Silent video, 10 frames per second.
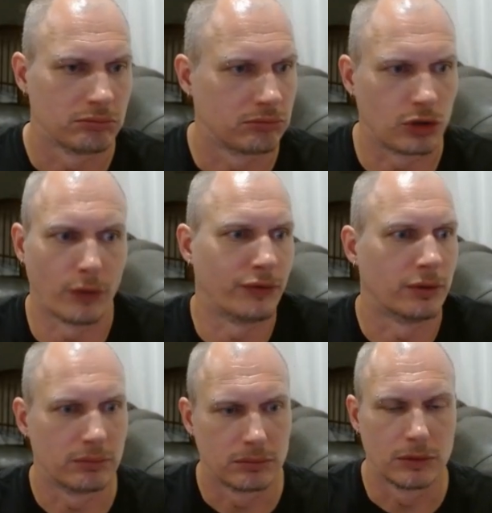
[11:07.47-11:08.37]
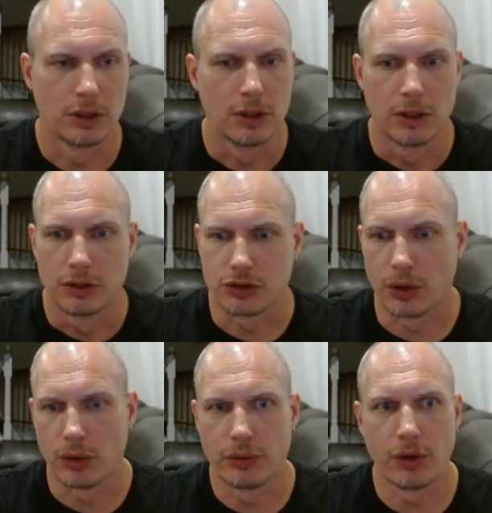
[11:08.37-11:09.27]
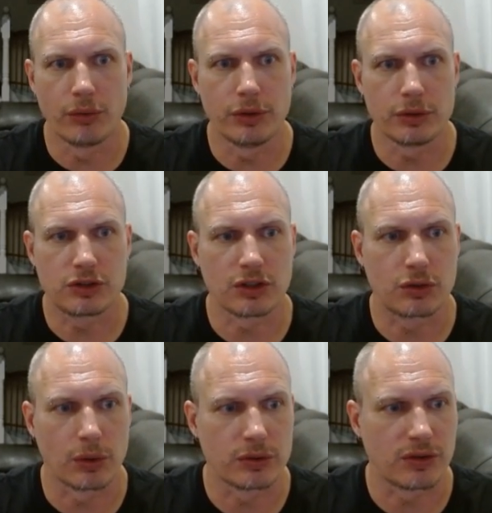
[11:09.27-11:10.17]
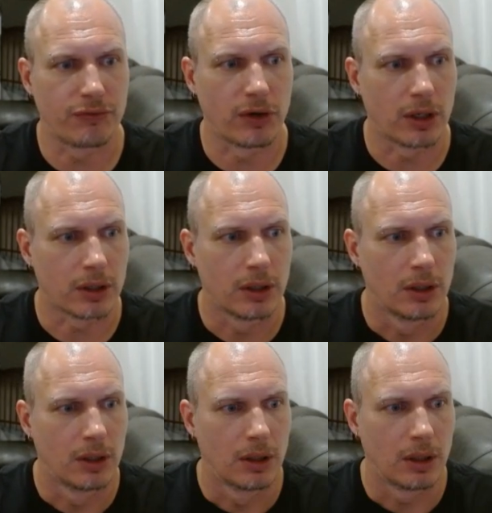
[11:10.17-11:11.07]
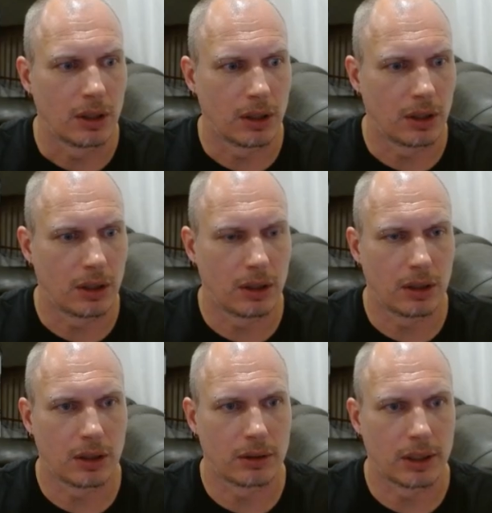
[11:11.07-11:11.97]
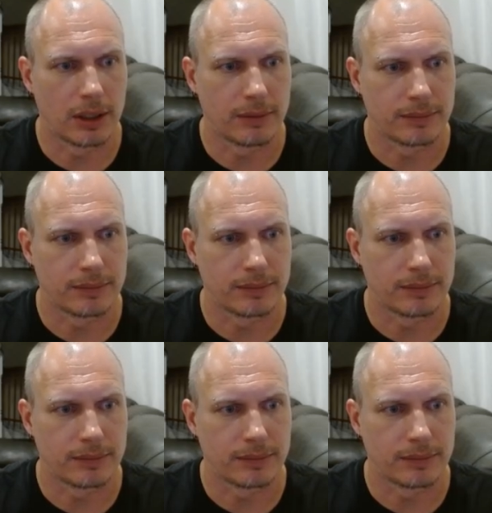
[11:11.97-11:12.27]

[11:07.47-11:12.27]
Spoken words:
Tofu. So no newts and corrosive fog. All right.